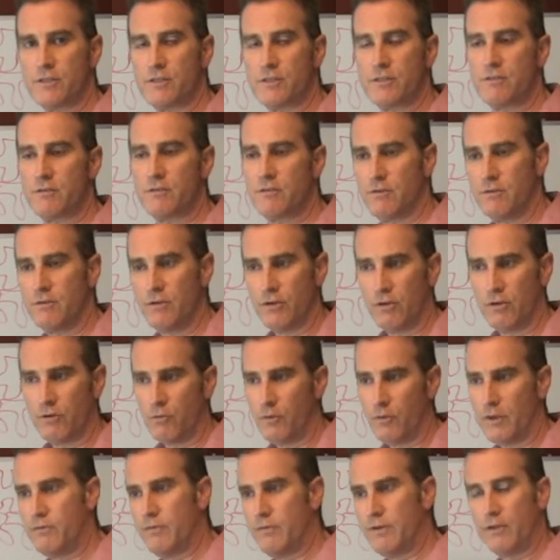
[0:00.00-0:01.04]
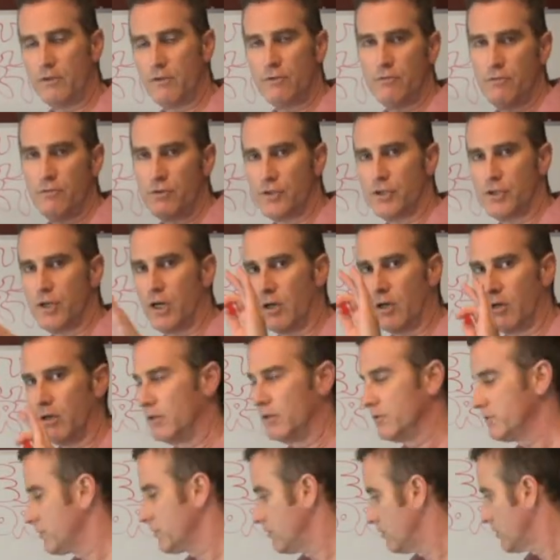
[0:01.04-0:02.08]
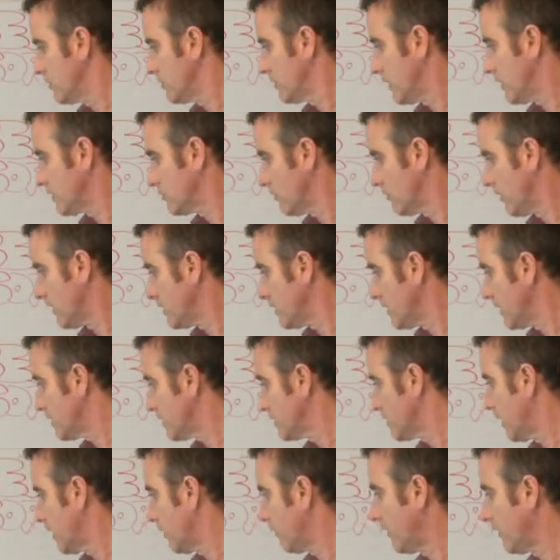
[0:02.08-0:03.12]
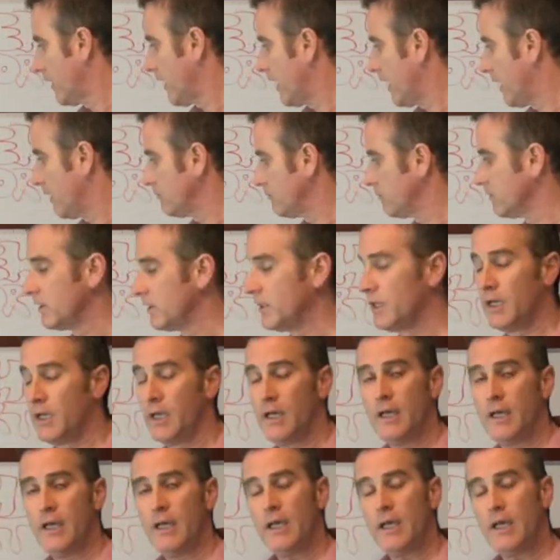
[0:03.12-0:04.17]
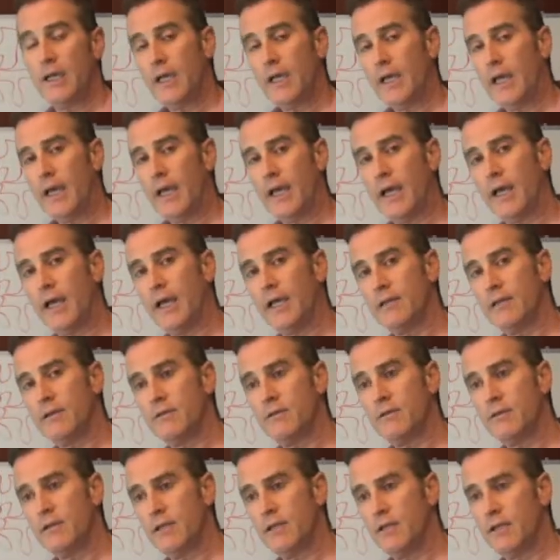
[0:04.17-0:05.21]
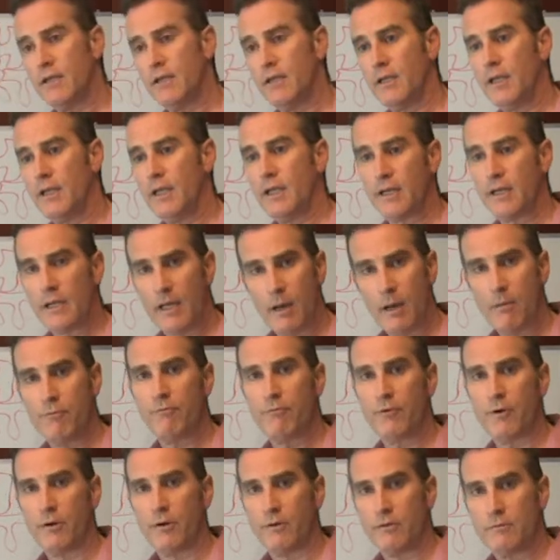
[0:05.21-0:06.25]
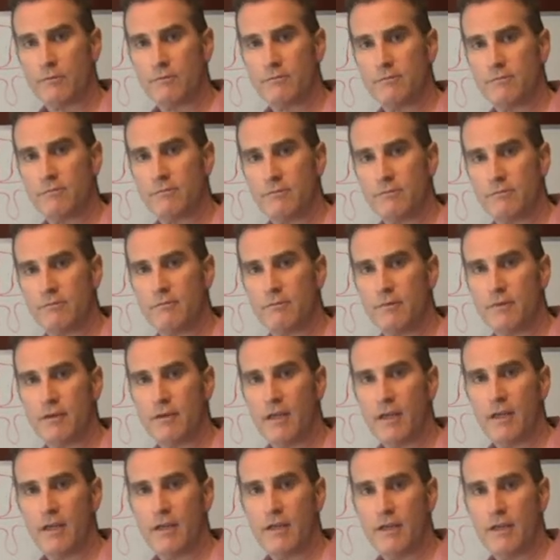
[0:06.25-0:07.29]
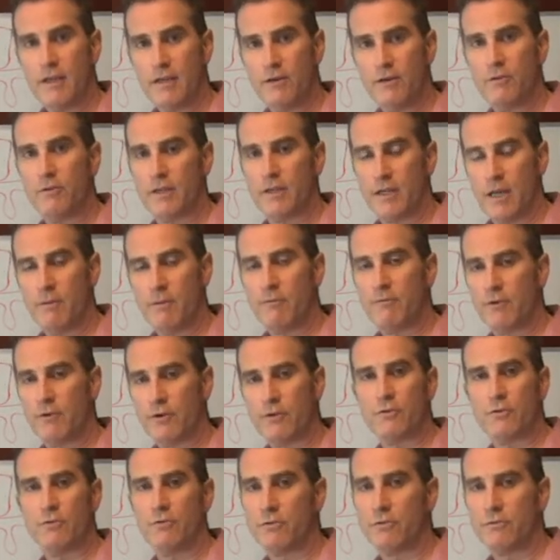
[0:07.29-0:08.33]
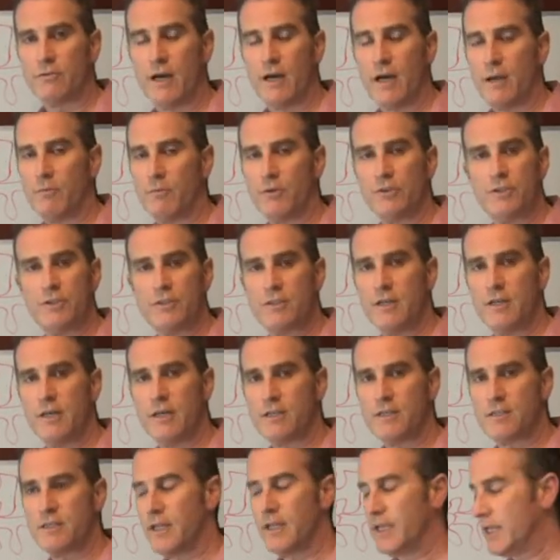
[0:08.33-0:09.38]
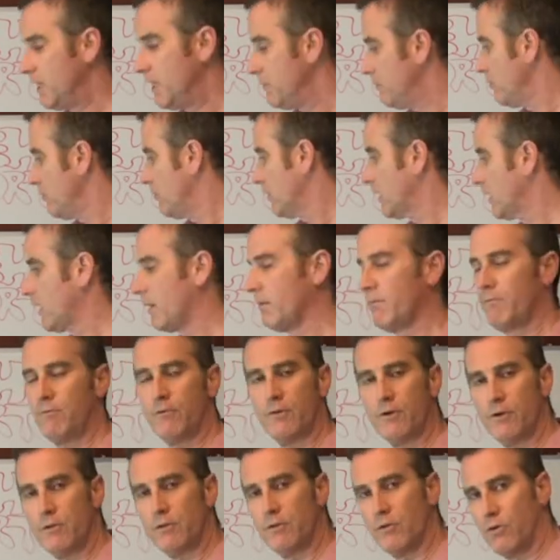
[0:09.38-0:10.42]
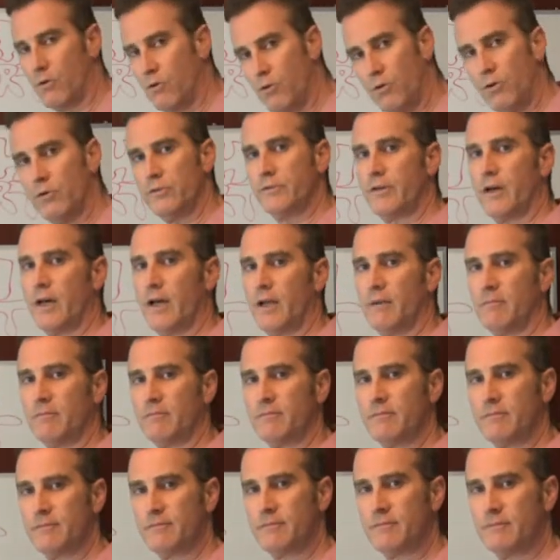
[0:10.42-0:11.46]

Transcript: It's, weaving through the jungle. So that's what it takes, an hour and a half. And in comfort, the whole time, which is nice. And they keep you in comfort the whole time.